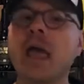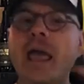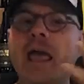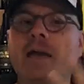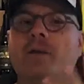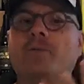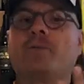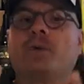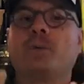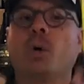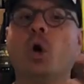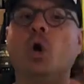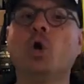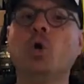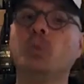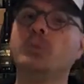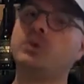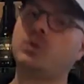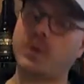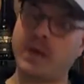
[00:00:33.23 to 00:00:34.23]
And from
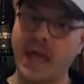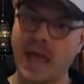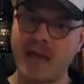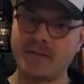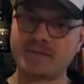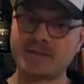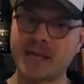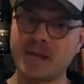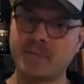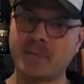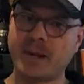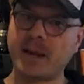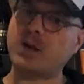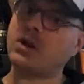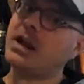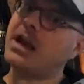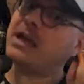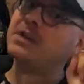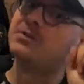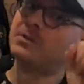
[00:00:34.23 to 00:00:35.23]
whom do we have said
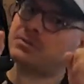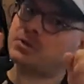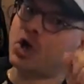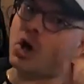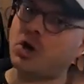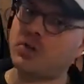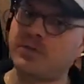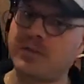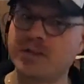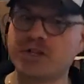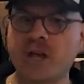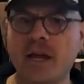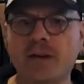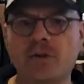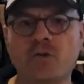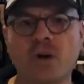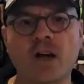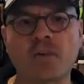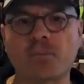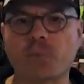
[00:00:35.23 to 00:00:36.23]
beer? It's from Dogfish
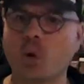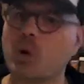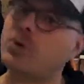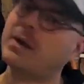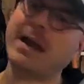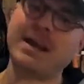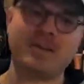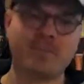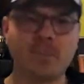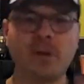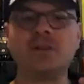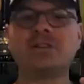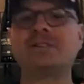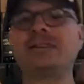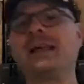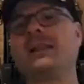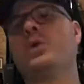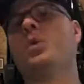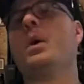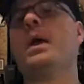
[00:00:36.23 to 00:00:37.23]
Head Craft Brewery out of Milton,
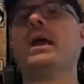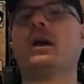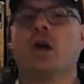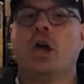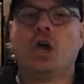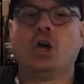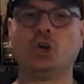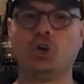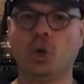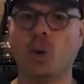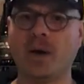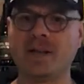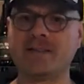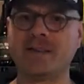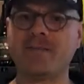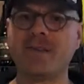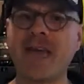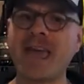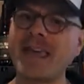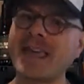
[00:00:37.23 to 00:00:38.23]
Delaware, U S
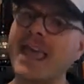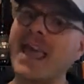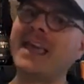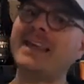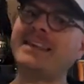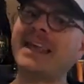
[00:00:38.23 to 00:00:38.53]
of A.